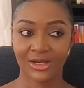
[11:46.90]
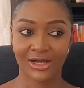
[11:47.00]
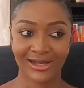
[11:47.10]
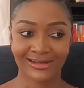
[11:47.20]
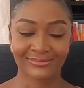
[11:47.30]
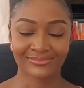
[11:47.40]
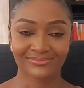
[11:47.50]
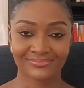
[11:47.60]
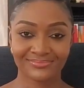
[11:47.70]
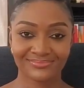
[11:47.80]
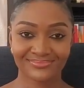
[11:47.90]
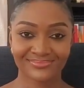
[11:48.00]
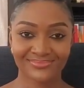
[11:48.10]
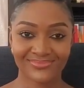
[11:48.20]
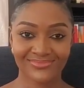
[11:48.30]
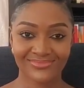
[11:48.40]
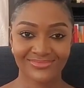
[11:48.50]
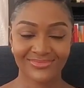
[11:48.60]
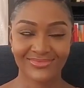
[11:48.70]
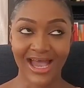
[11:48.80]

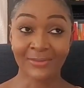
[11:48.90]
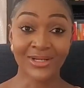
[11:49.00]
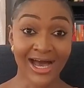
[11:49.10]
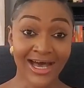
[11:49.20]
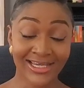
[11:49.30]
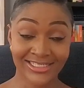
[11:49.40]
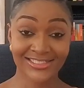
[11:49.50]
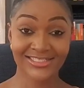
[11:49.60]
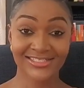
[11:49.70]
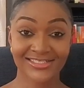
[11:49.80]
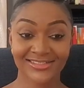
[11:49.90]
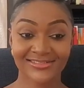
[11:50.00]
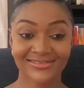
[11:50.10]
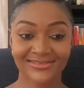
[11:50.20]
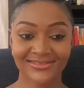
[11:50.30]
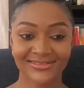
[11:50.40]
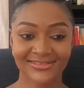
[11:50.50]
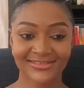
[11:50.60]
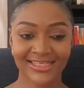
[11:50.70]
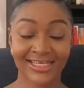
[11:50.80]
I'm kind,
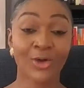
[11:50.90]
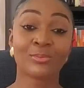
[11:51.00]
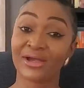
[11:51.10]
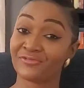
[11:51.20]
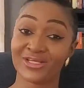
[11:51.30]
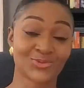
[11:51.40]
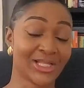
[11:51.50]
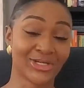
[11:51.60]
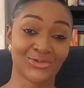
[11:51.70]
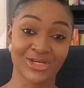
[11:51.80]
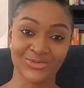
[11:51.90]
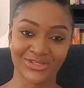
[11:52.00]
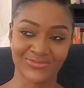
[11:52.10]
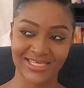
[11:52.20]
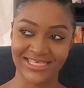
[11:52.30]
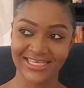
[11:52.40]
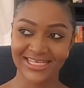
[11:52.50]
and I hope my friends will agree with me.